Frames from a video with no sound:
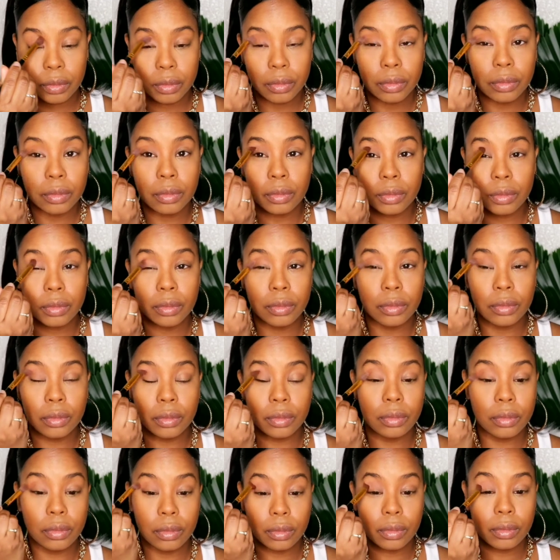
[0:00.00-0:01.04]

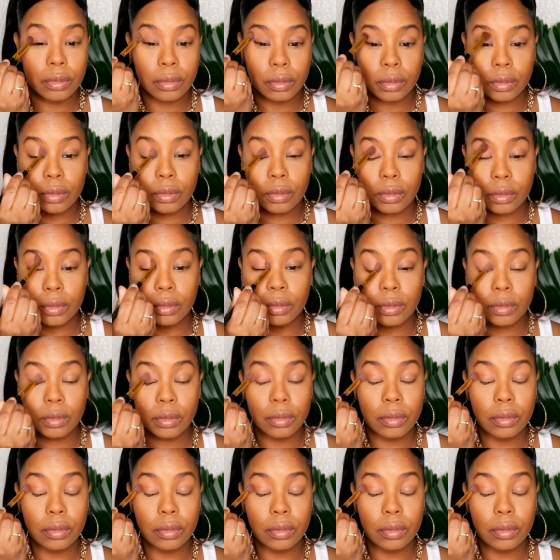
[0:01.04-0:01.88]
(silence)